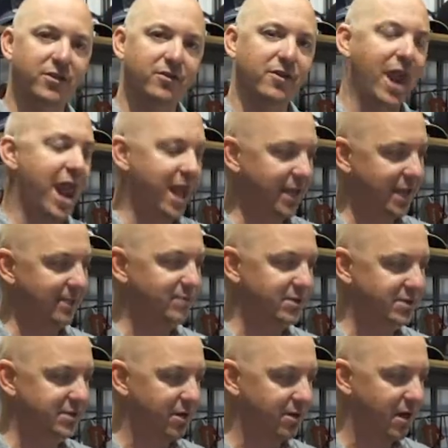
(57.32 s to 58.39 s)
you and keep
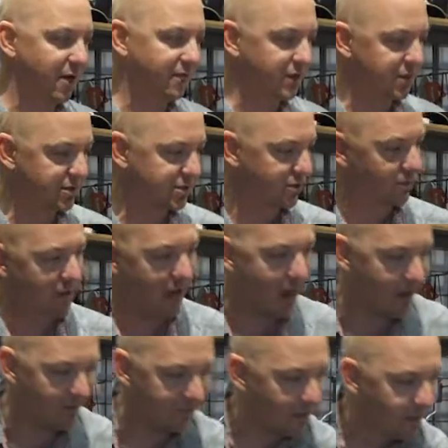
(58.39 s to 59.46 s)
the sun off you. So we
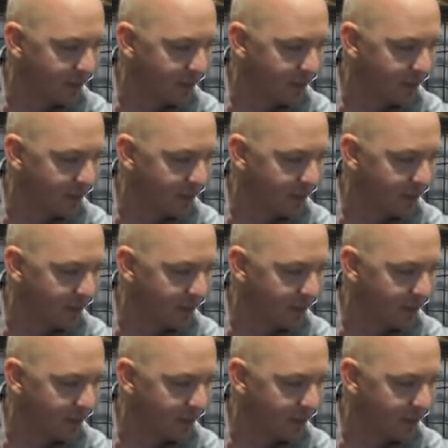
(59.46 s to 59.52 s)
have